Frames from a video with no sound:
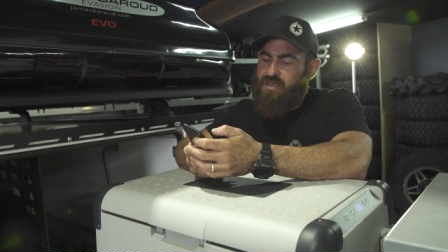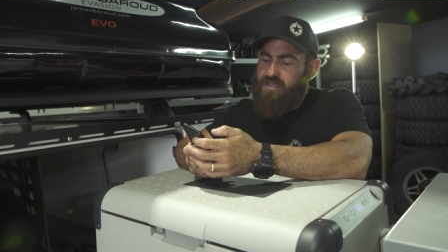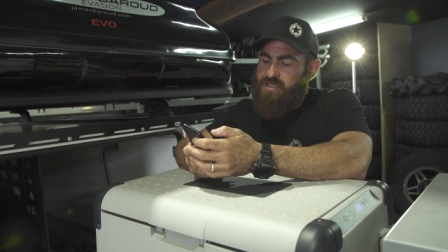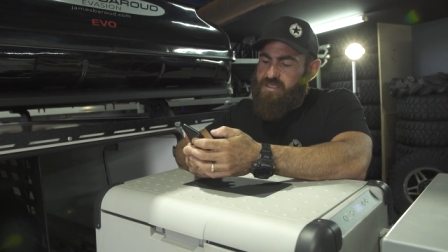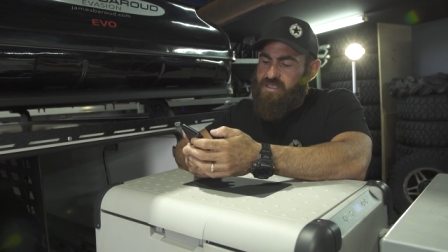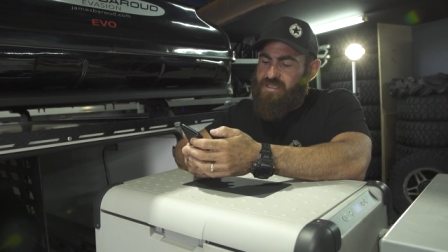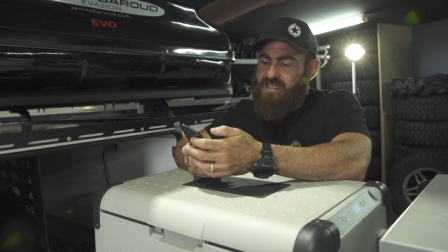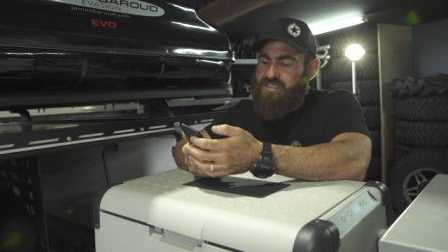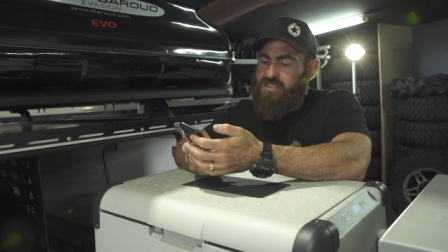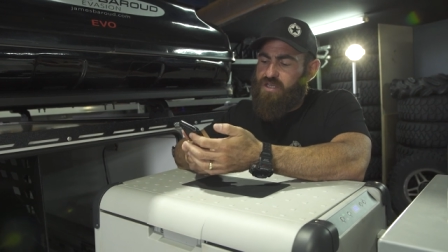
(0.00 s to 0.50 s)

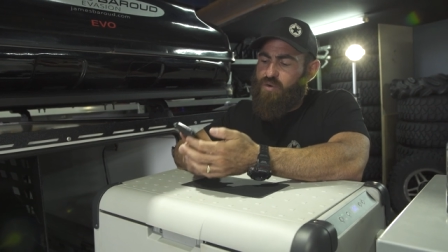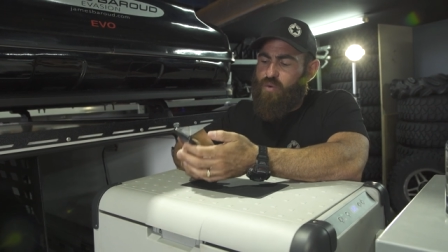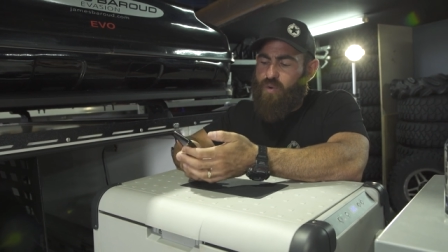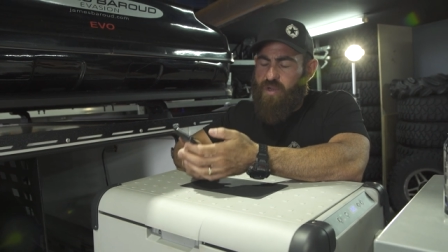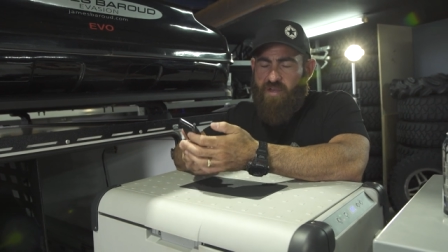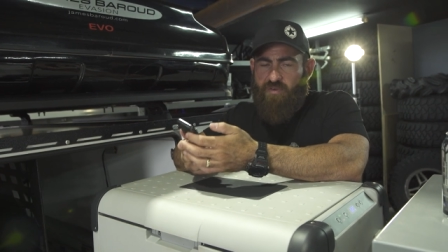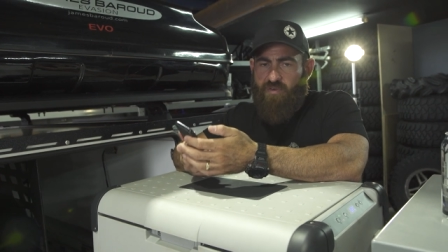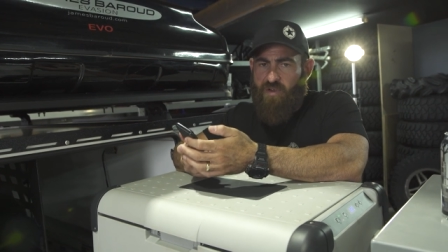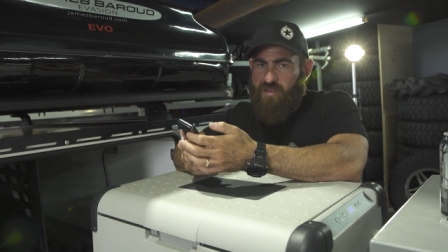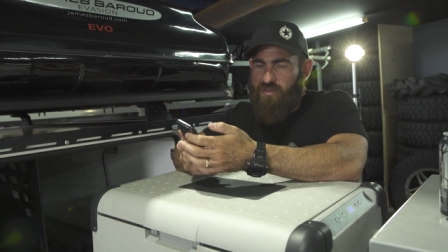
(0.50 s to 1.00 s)
So that's a
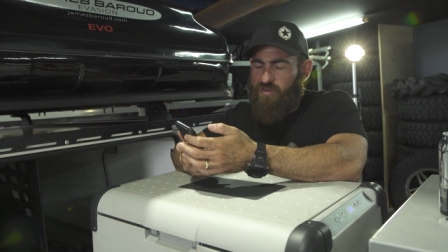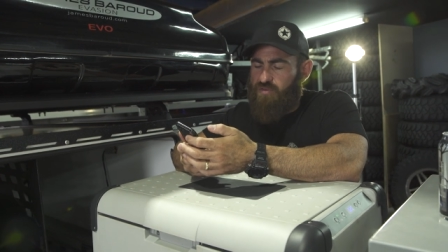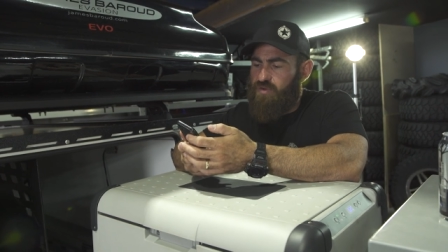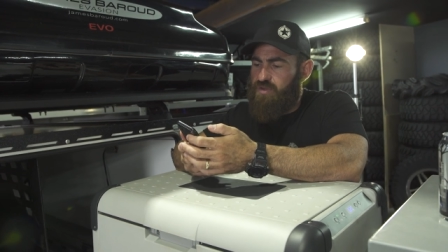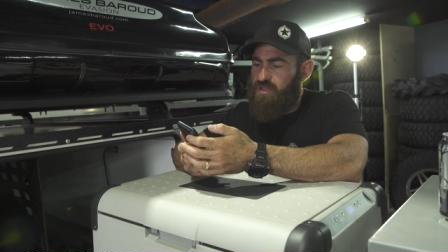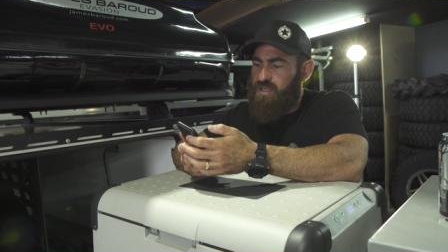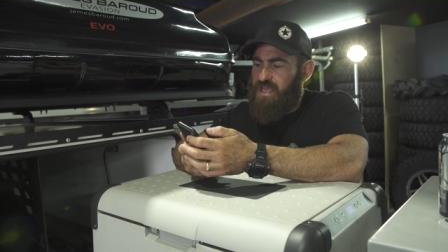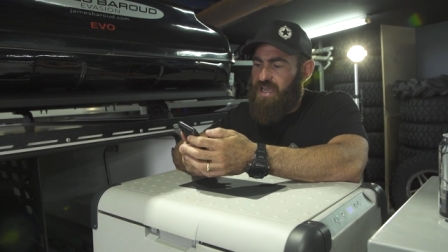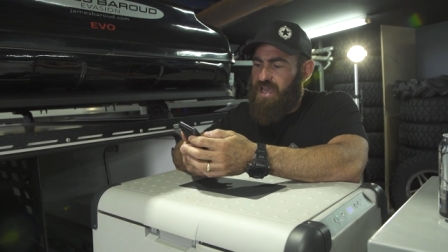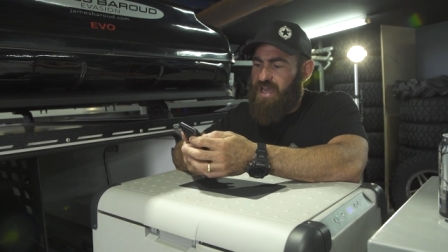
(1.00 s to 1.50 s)
quick run
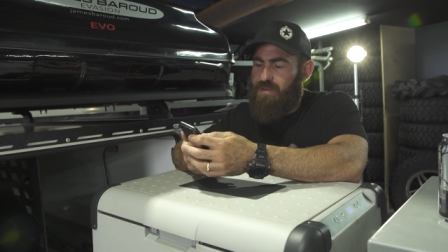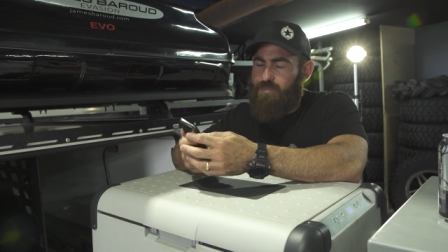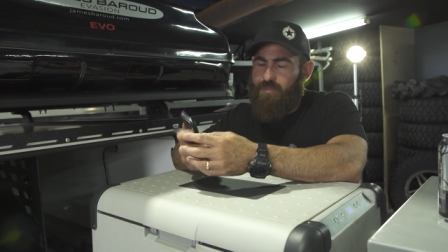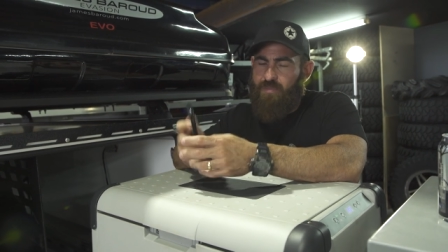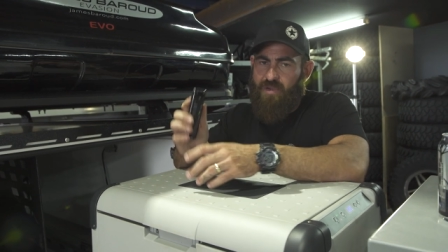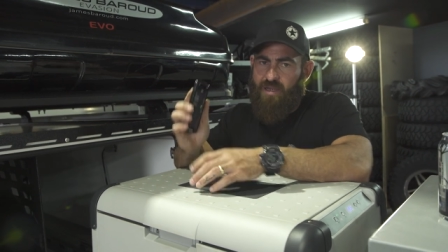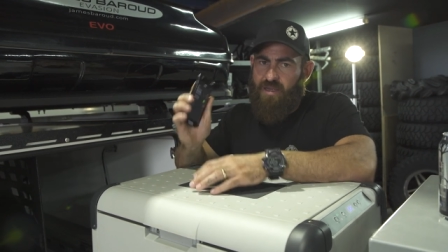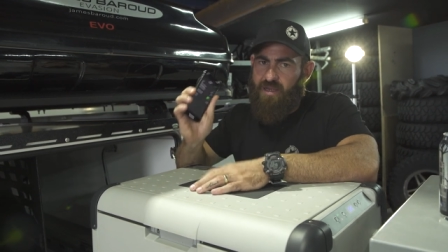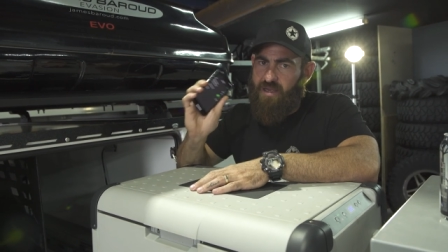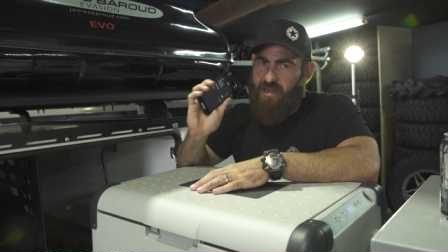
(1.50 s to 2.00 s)
through the
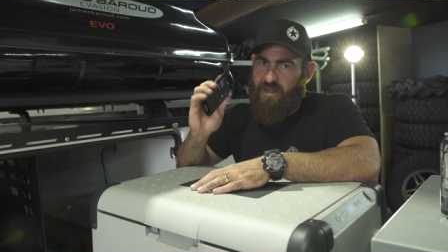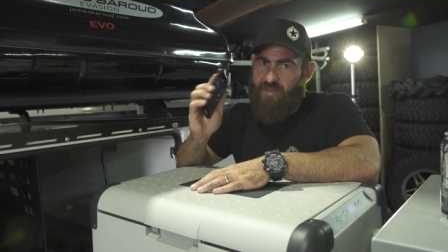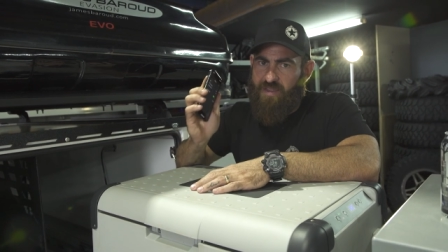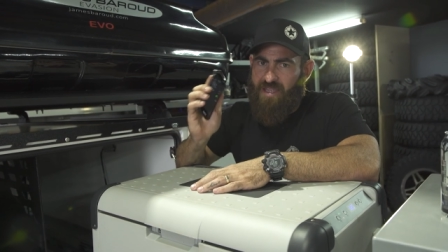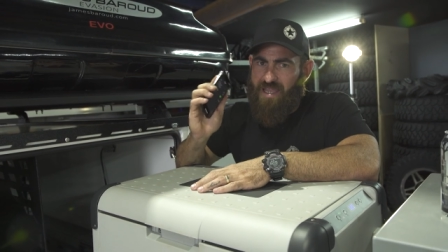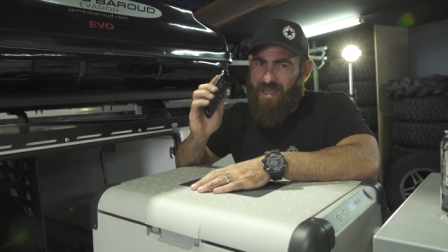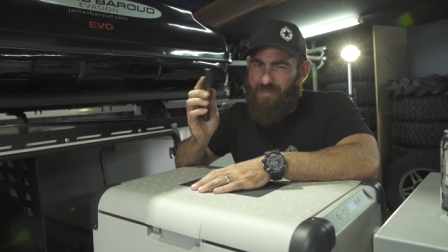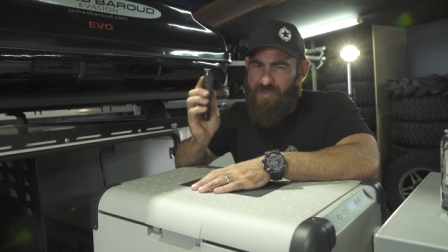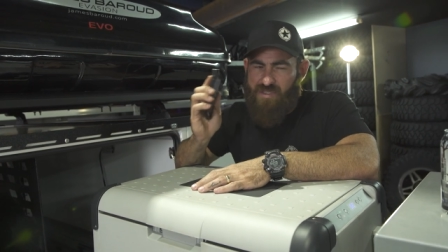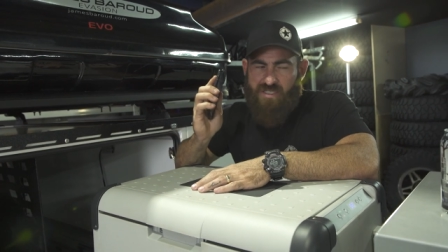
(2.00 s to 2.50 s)
app. Uh,
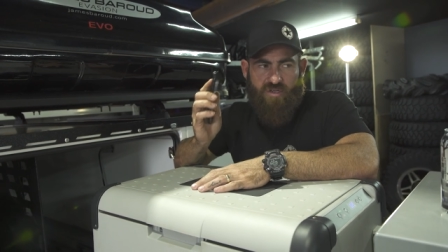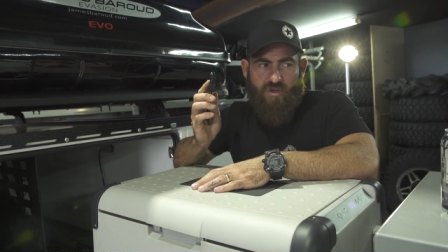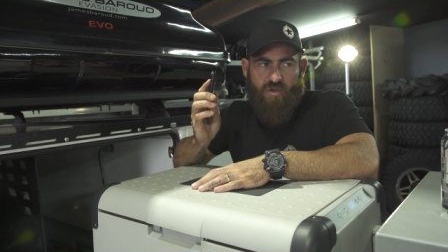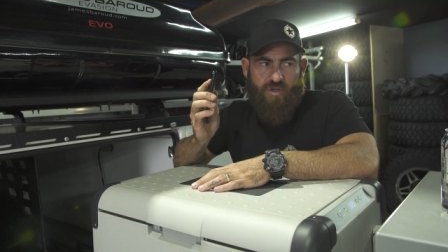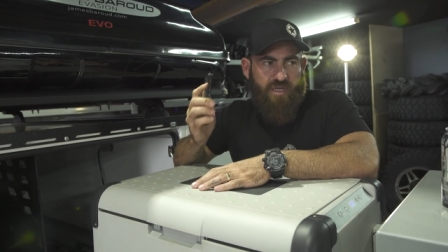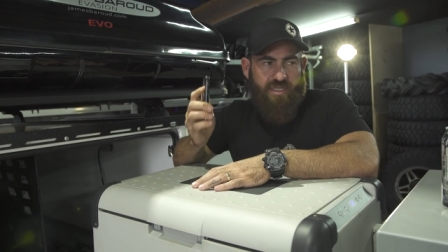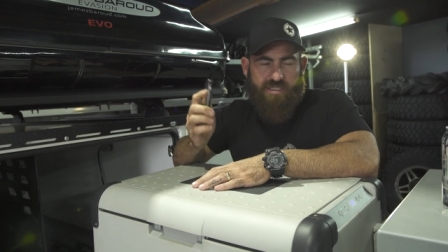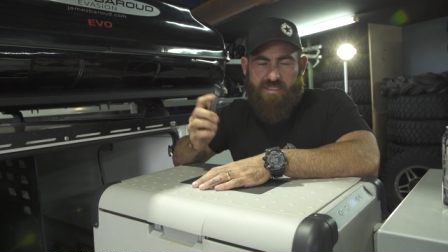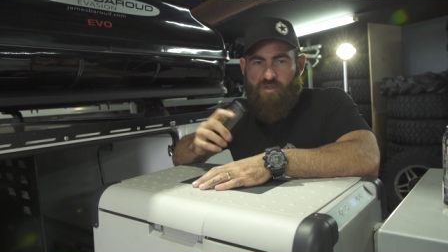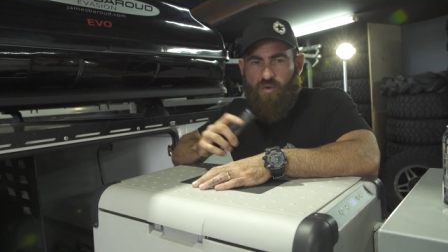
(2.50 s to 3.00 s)
the app is
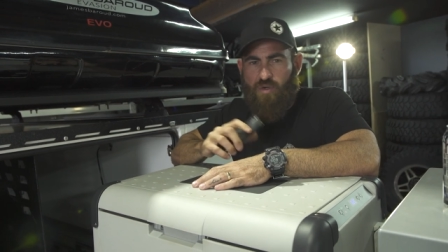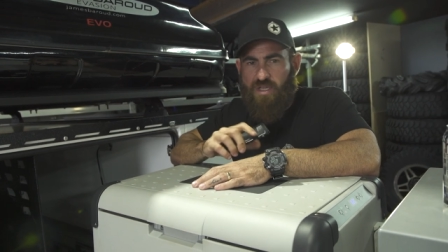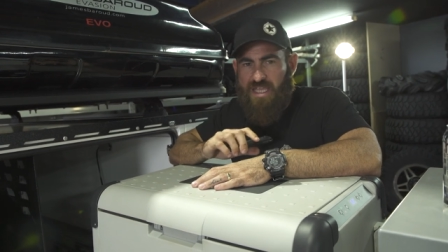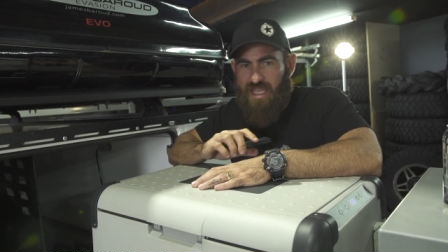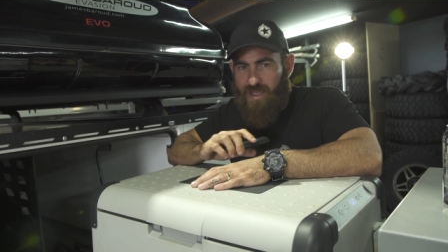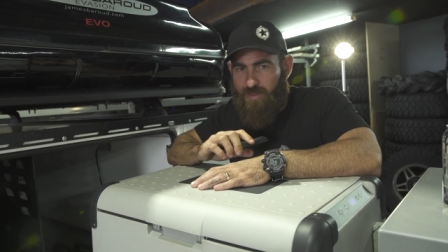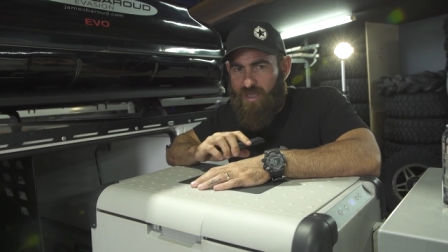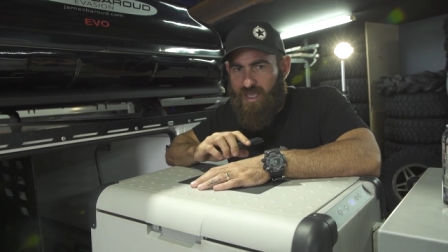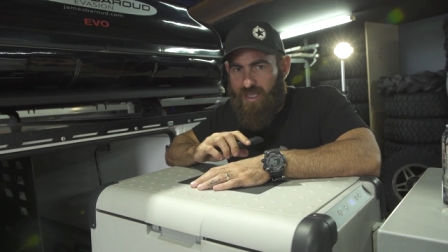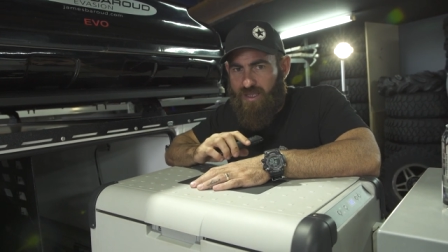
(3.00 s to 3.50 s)
not, it's not a
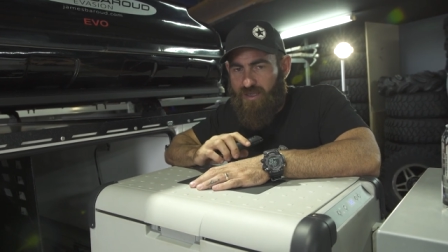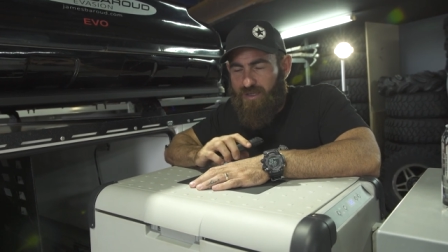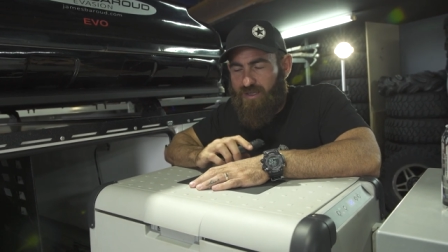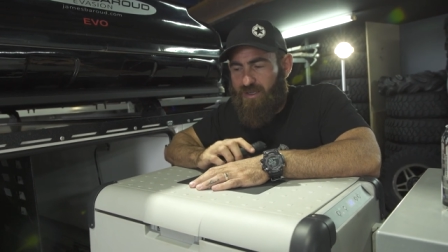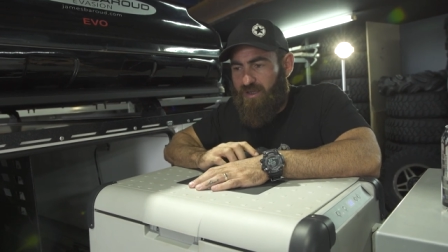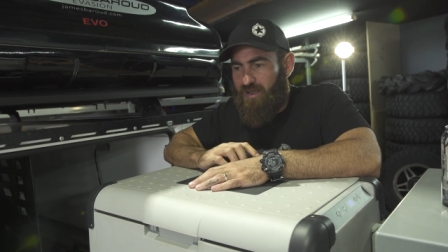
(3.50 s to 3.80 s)
gimmick.